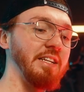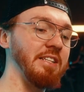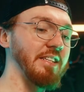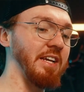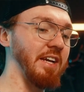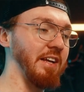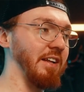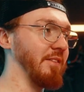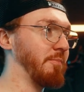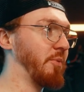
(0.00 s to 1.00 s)
it
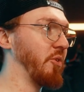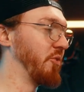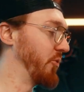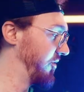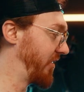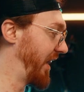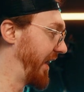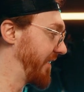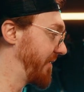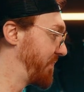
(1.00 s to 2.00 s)
can produce
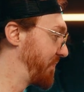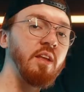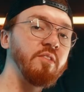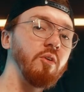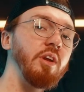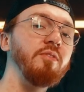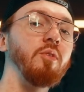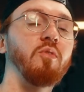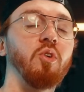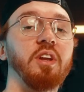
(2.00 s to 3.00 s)
light. So if you're
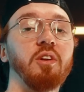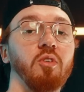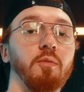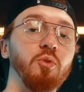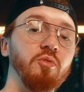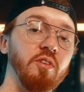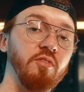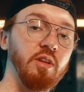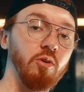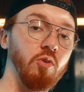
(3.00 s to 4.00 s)
working on a music
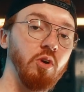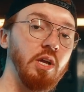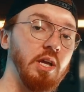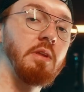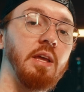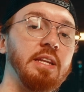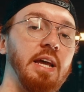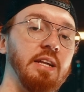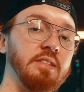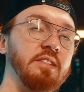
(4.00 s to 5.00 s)
video,
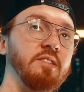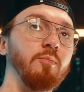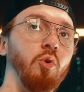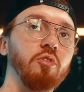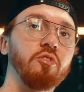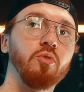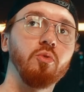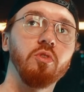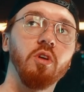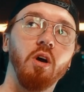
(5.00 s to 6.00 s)
then this mode
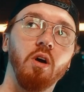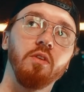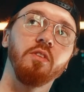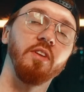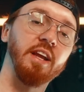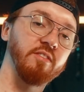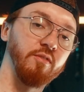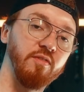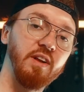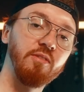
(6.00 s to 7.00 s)
could add an extra
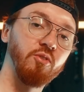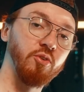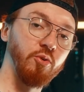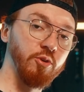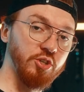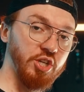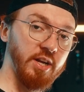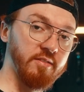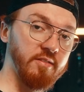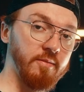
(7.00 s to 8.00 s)
flavor to your
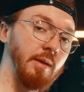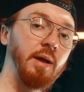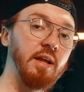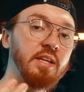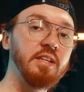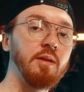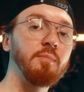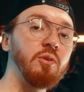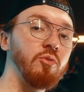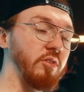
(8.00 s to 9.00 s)
shots. But it can
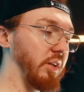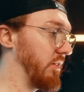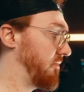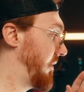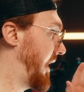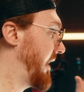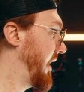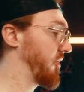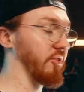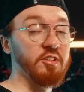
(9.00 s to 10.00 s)
be used in any
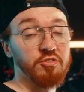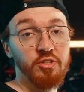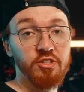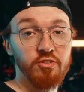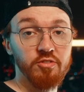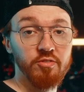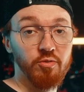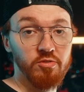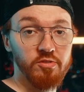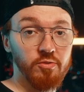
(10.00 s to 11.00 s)
other situations
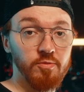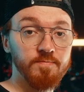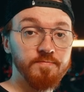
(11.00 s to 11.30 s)
also.